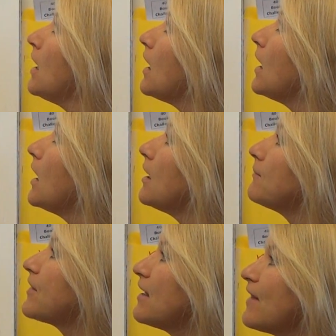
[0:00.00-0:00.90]

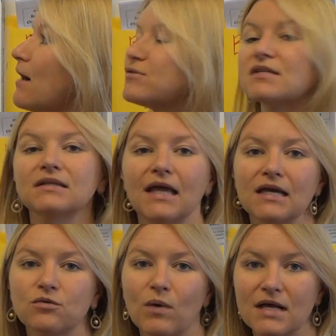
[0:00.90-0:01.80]
Then that was the
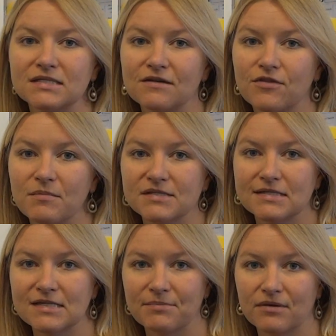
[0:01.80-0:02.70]
land west of the
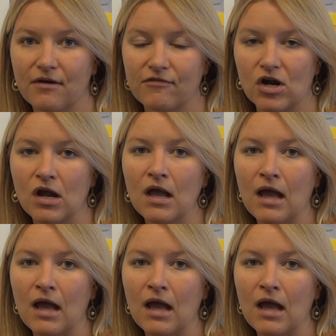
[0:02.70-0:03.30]
Mississippi River.